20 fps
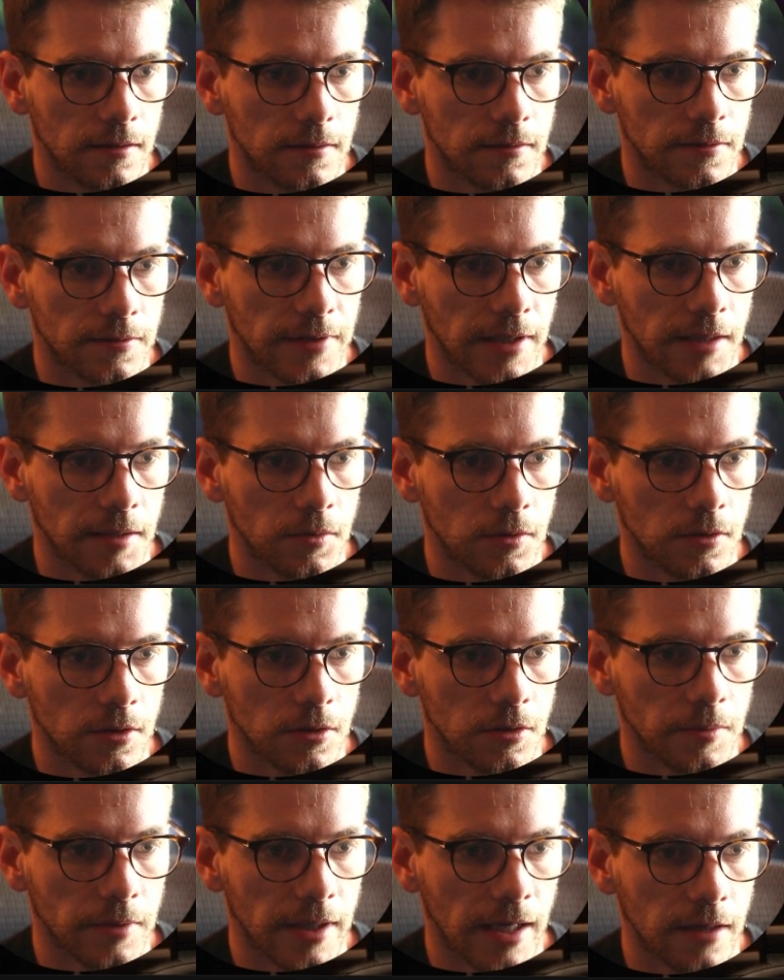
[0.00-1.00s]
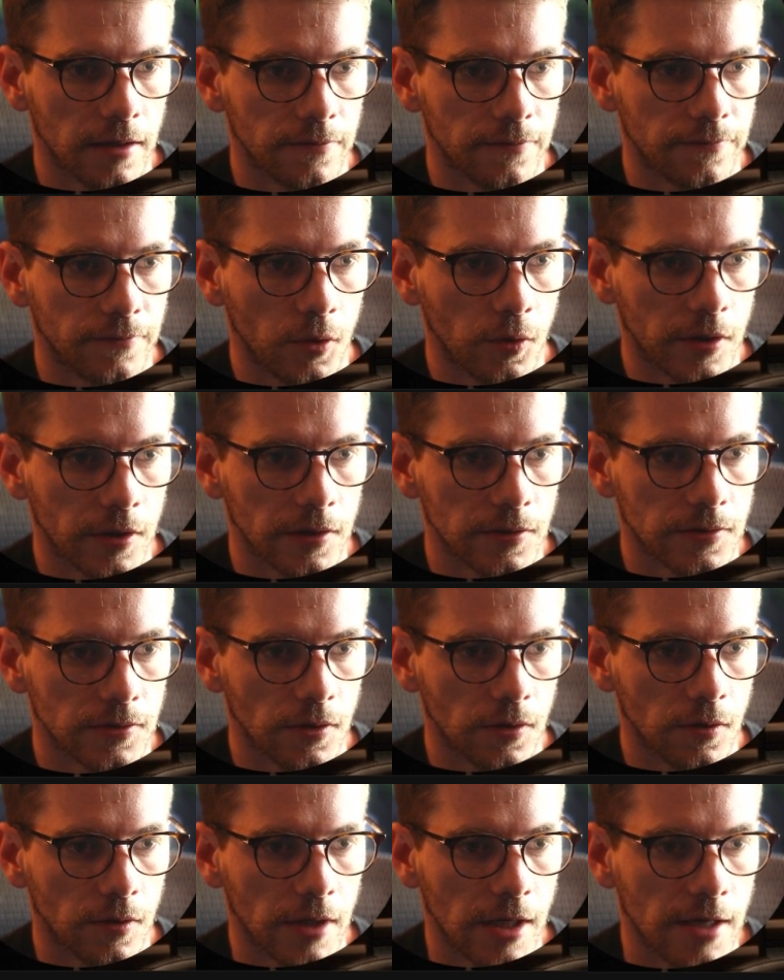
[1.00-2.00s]
table a little bit out of focus.
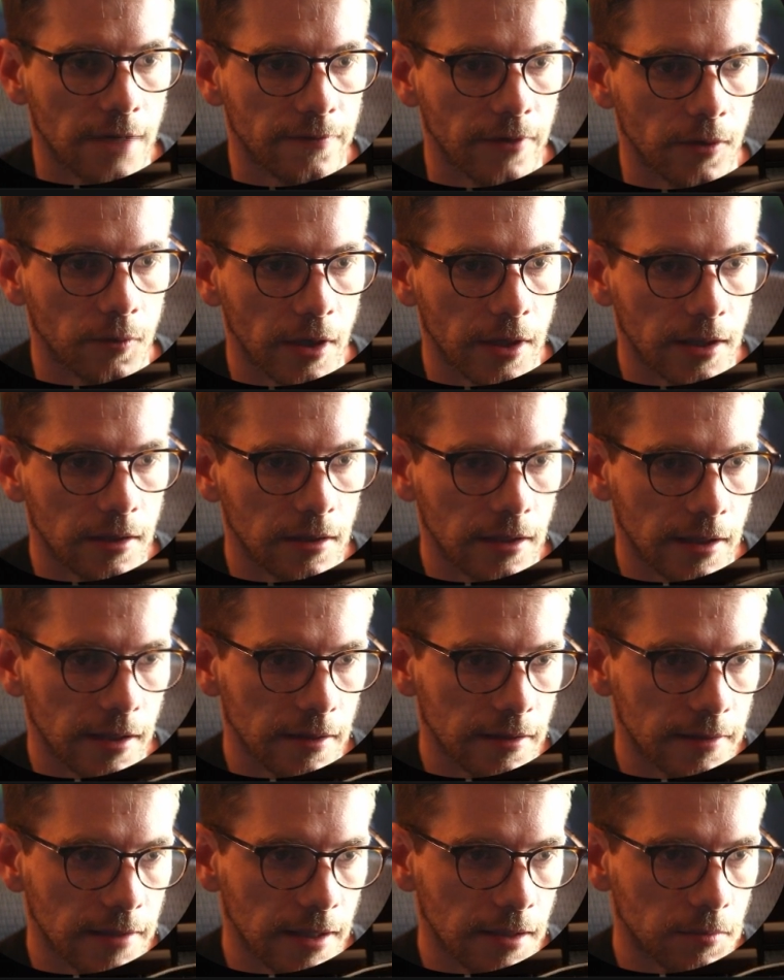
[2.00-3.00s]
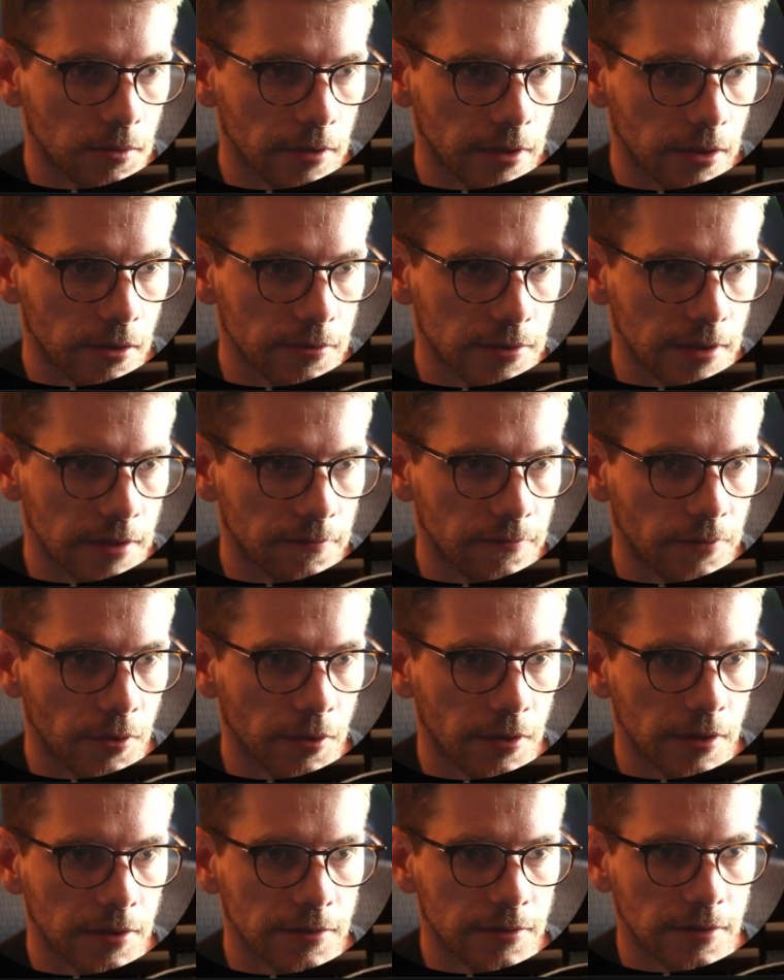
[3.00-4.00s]
So if I right click on the table, it goes in
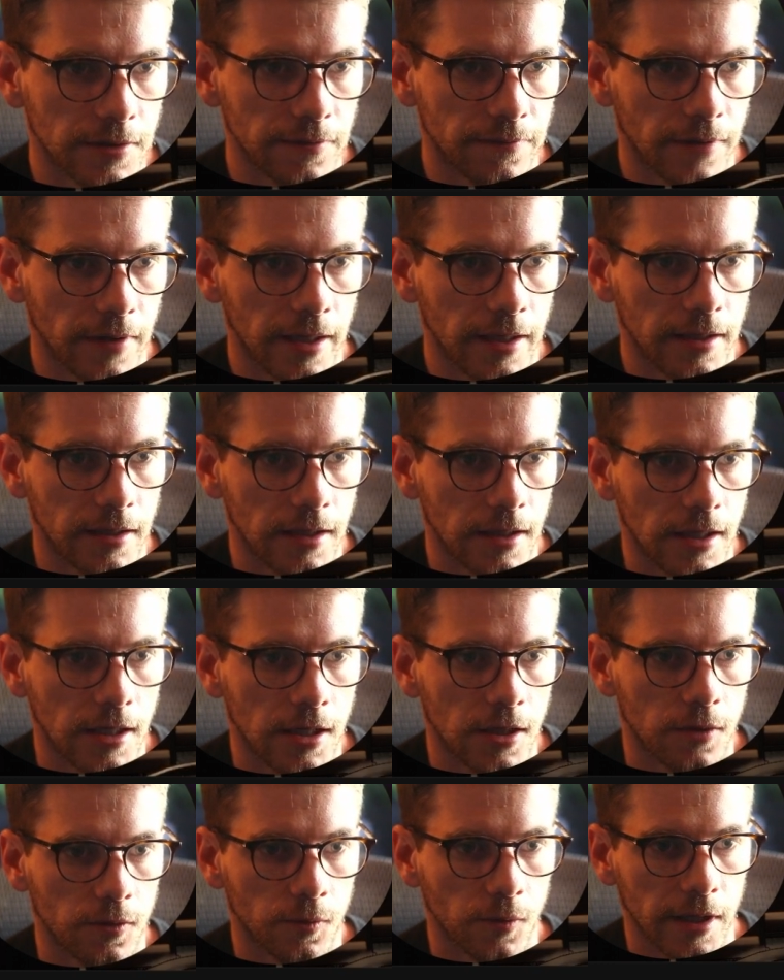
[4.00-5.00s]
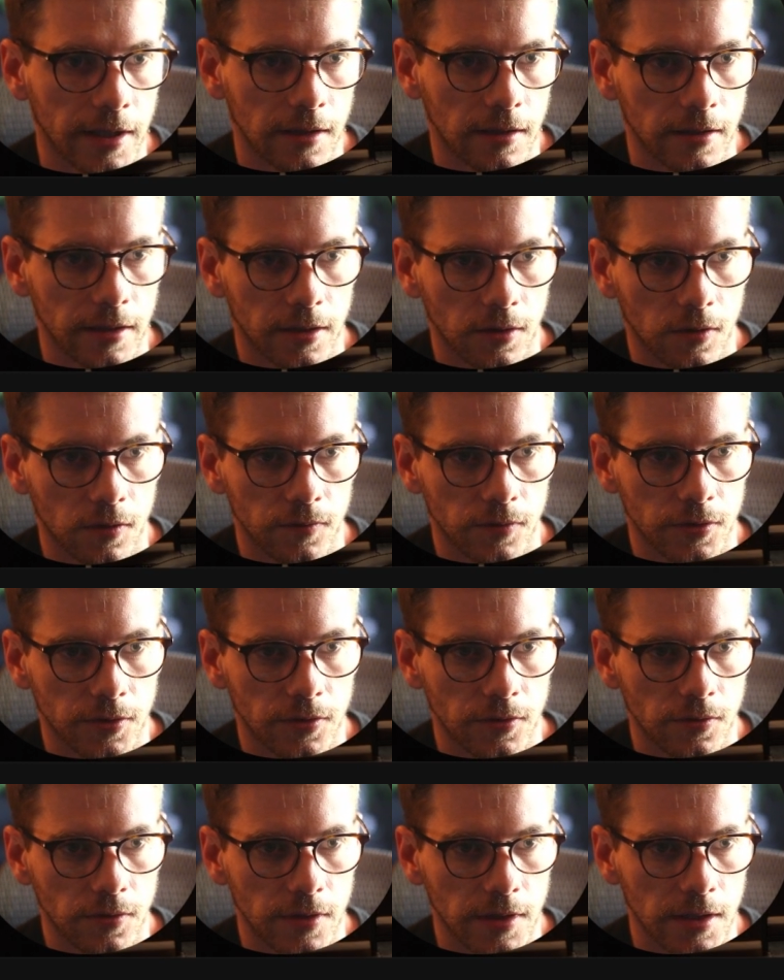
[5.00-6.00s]
focus. If I right click over
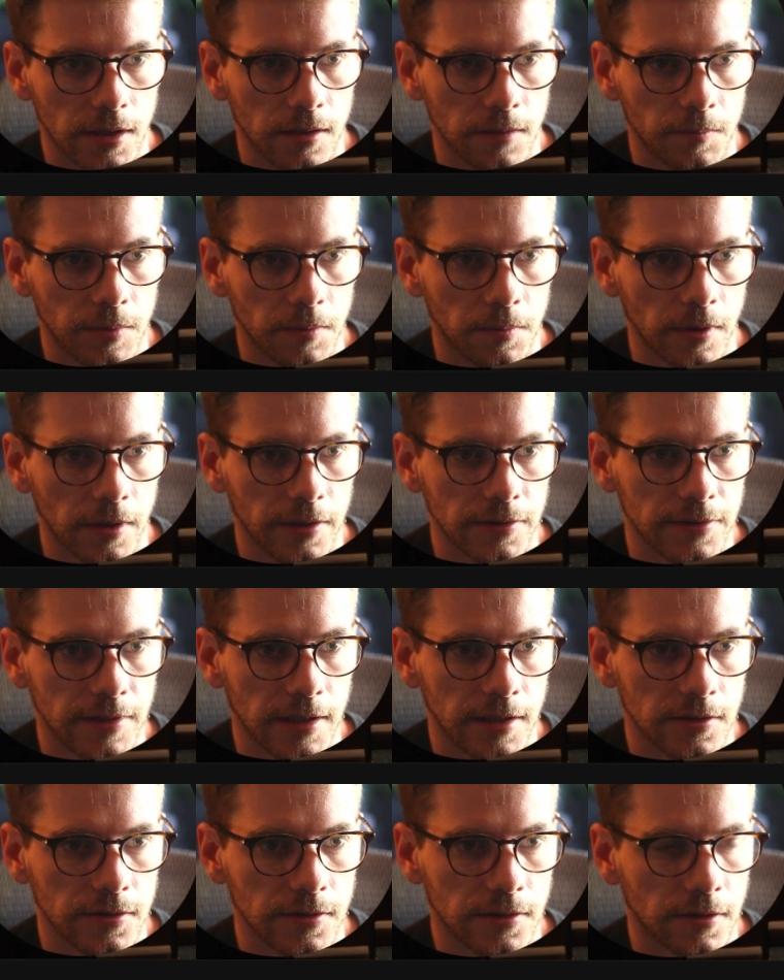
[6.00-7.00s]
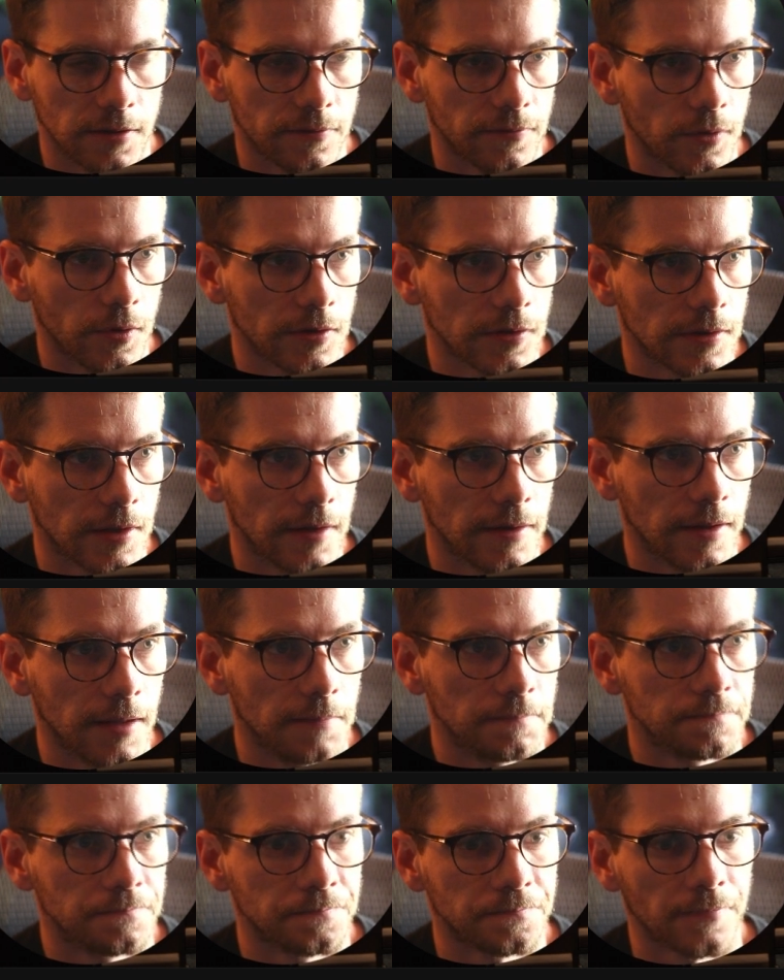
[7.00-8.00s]
to the people on stage, it's going to focus on
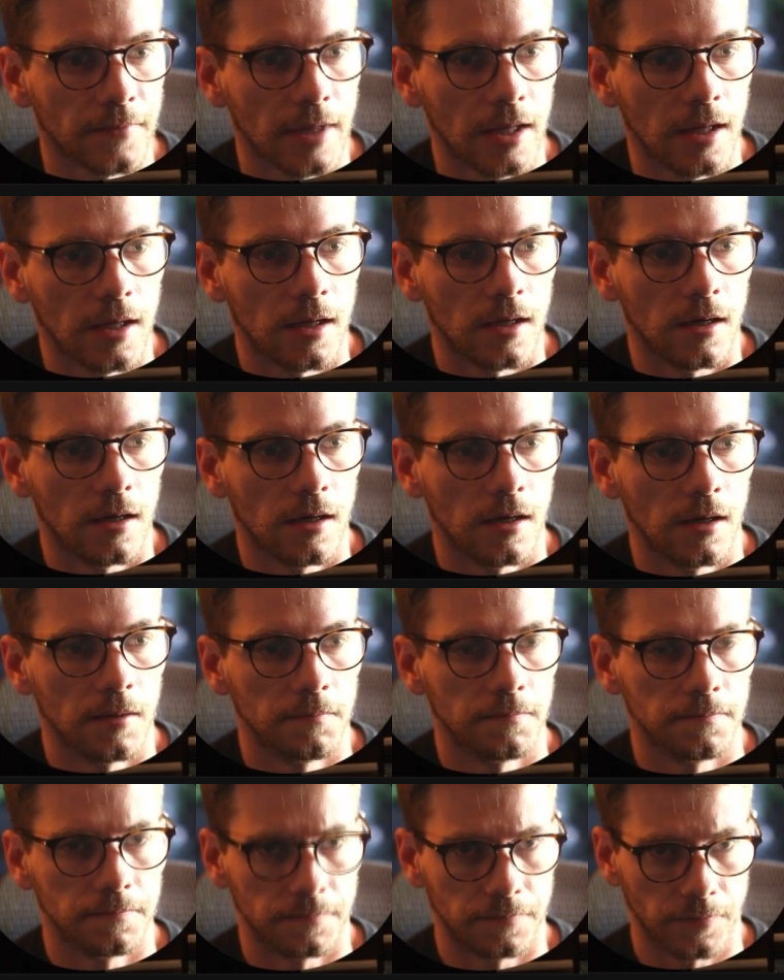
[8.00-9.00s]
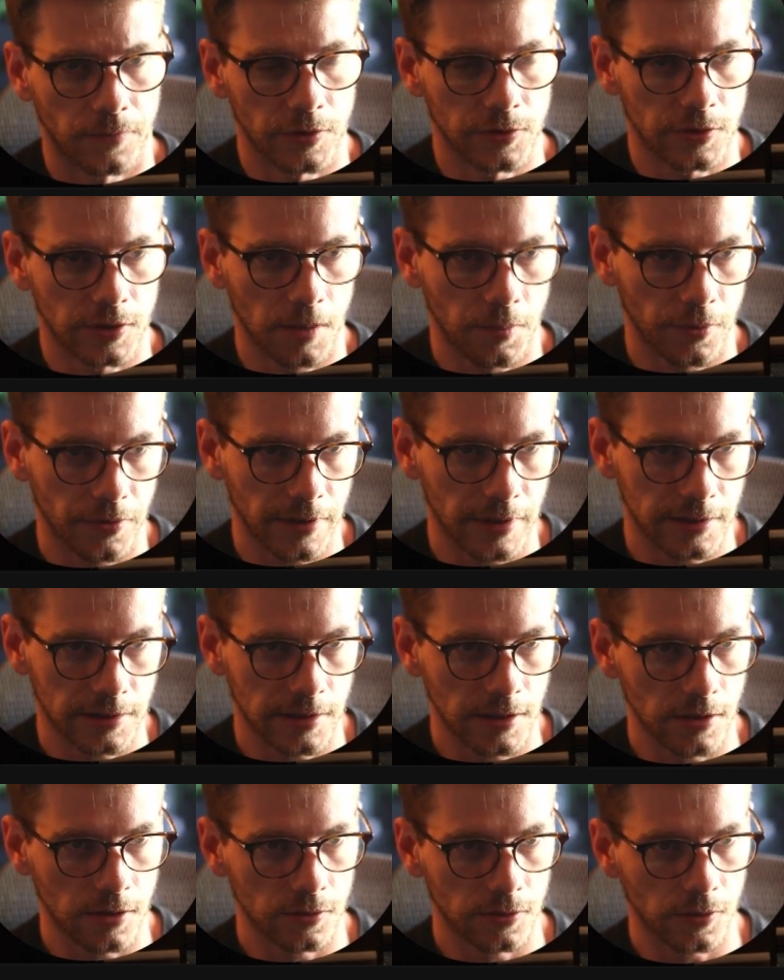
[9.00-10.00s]
them. There's a couple things
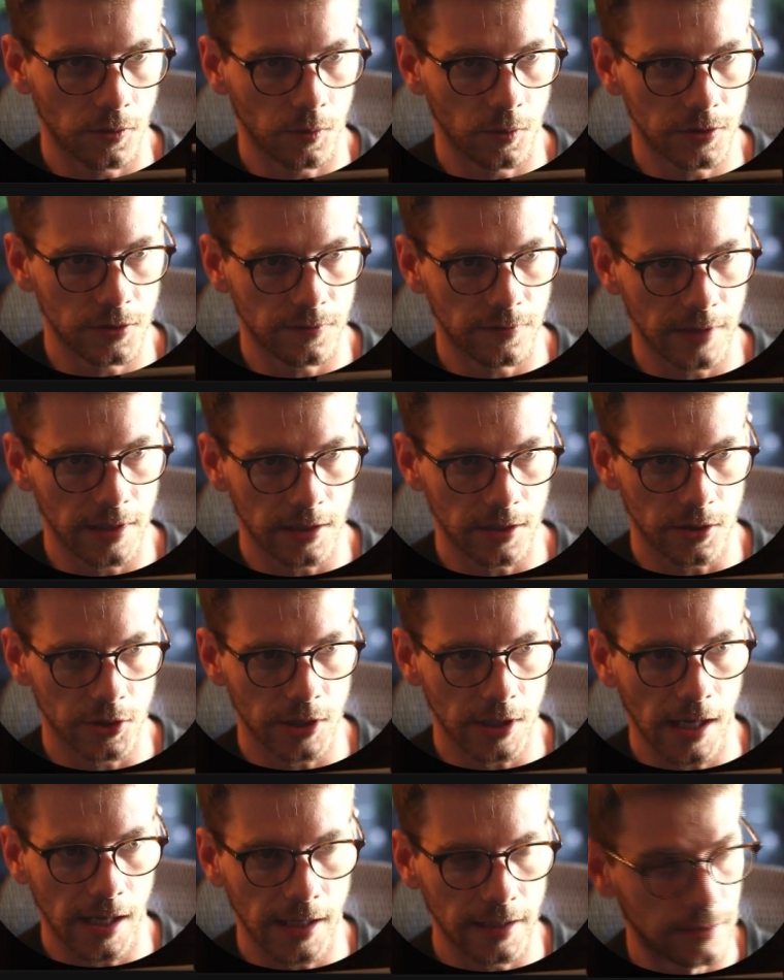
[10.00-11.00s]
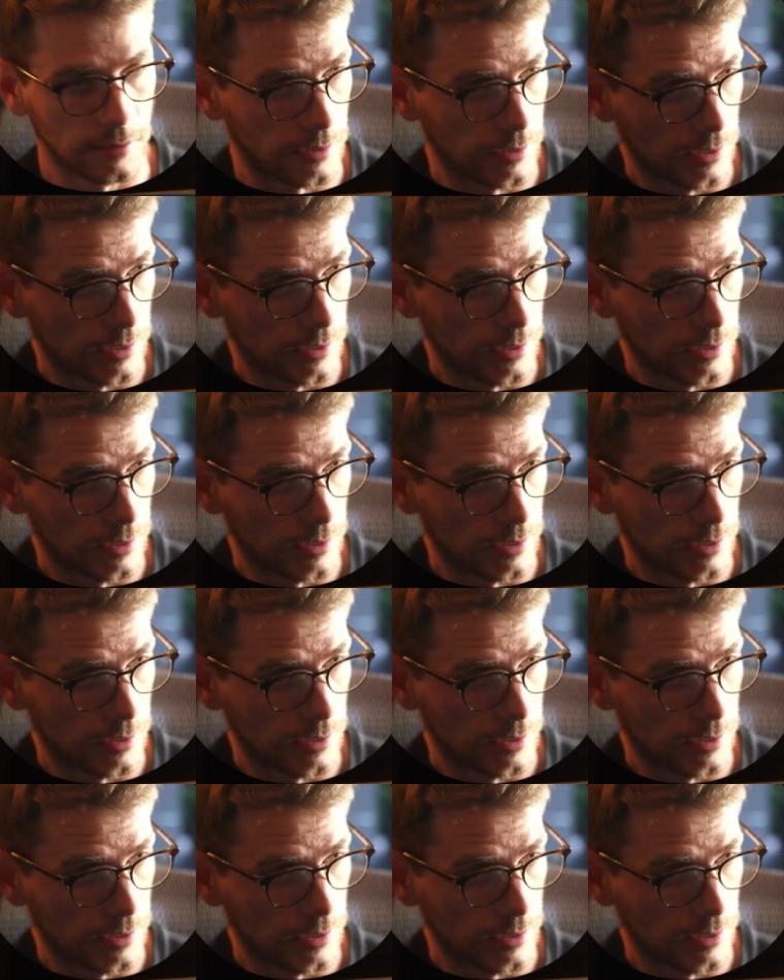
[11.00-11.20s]
here. So once you've got your shot,